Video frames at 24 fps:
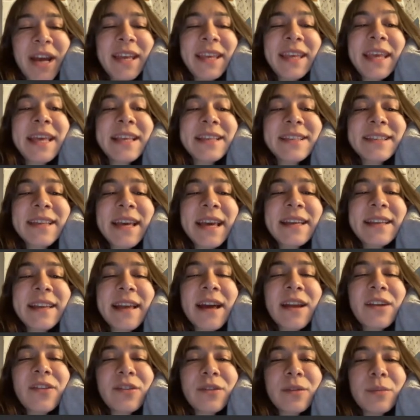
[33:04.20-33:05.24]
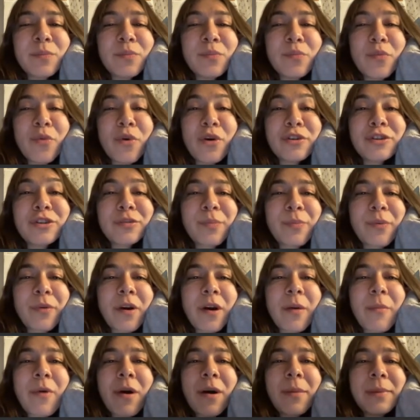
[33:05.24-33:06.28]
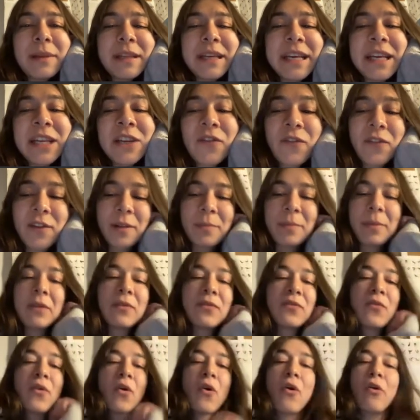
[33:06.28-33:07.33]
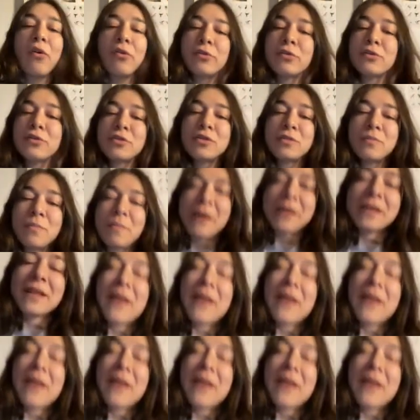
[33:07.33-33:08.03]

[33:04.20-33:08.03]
I can say that most probably it will be false,